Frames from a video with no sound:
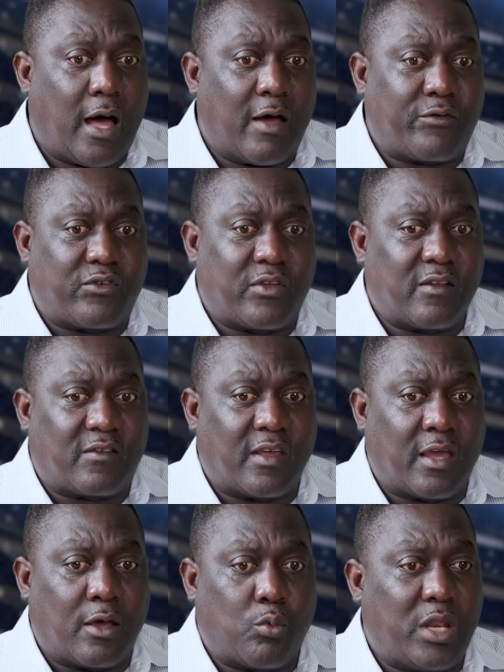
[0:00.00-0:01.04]
I've seen,
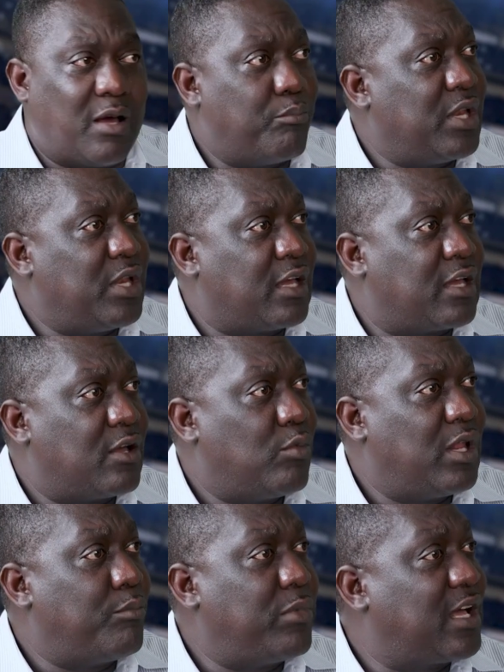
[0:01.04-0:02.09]
say, William Bleak.
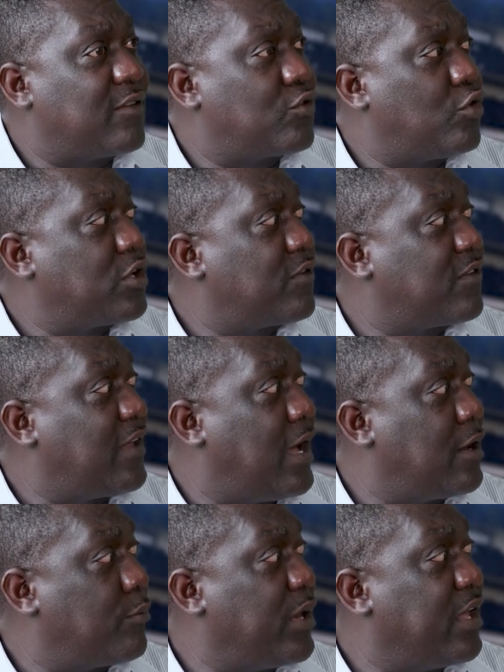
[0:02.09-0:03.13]
William Bleak has got a
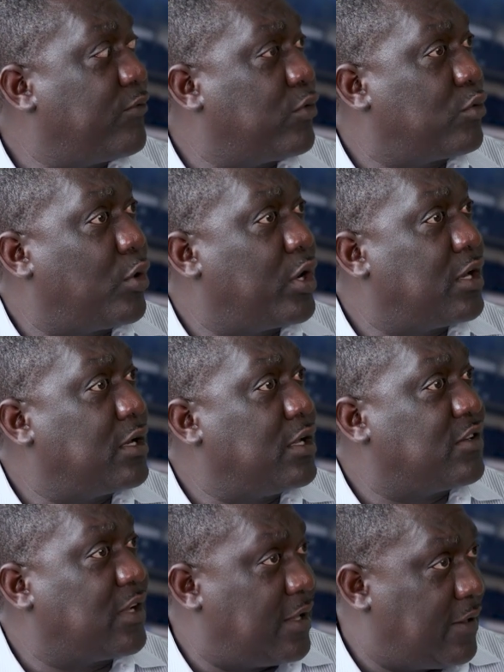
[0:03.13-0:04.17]
son playing football in
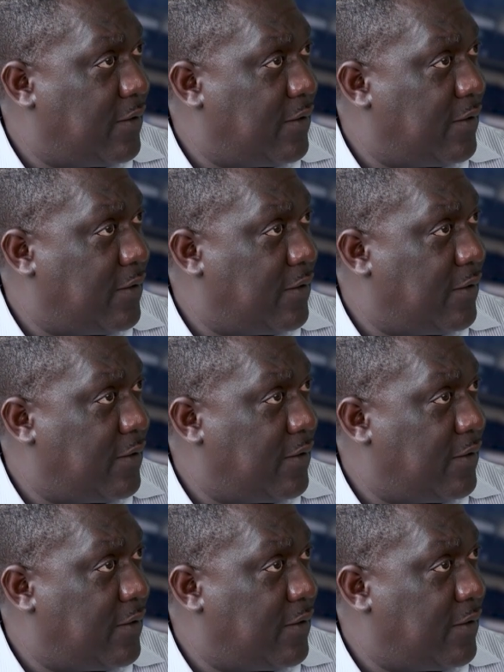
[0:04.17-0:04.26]
Italy.